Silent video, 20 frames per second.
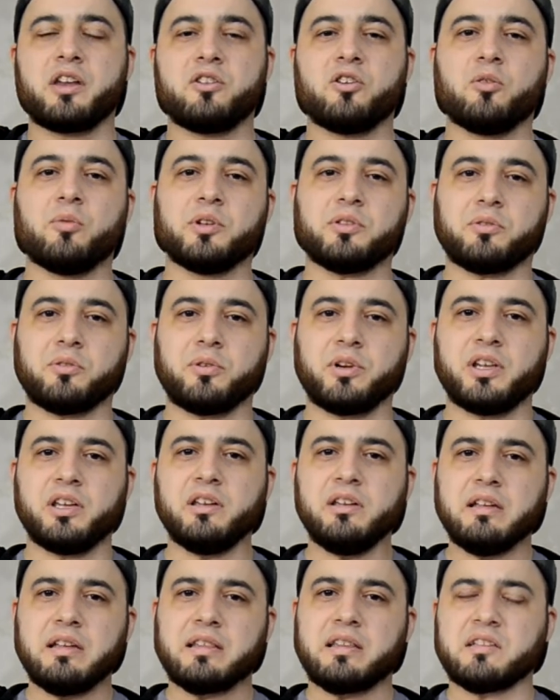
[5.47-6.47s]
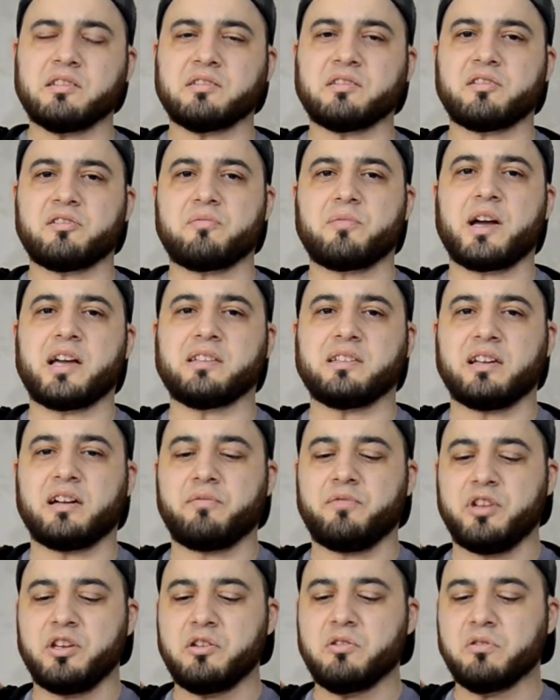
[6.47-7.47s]
Nova 3. This is a device that
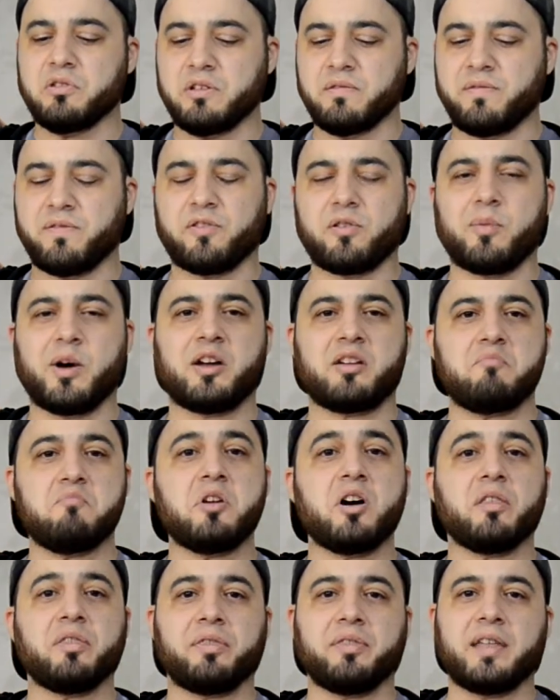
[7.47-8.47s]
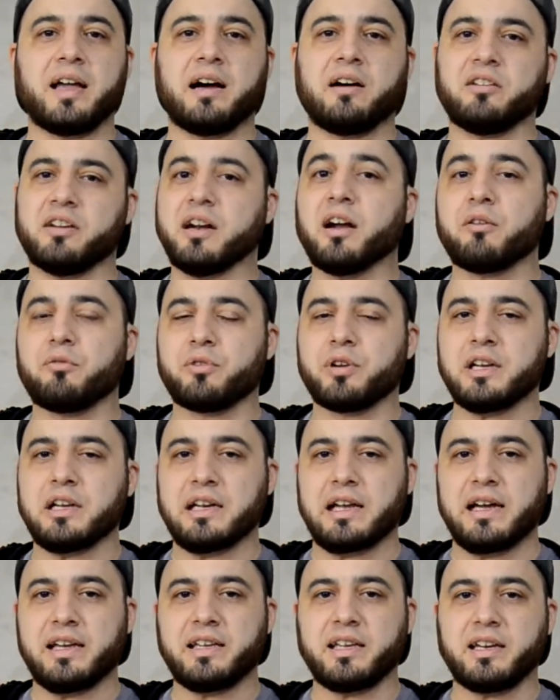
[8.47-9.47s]
I've been using for about a month now and I really
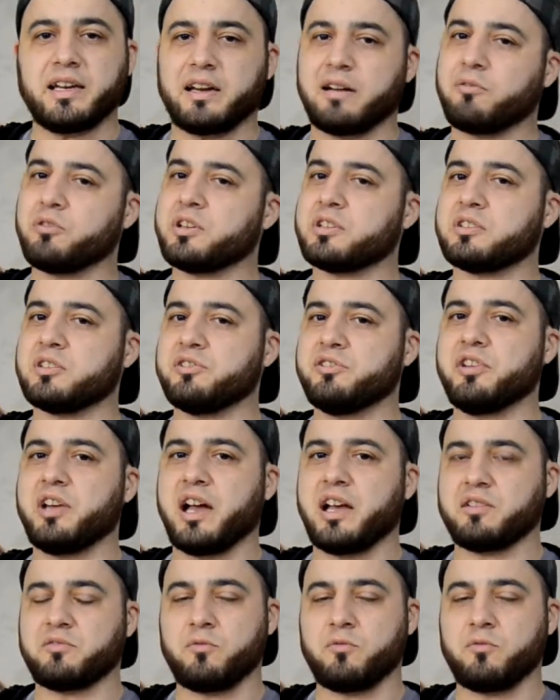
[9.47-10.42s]
like it and I want to tell you guys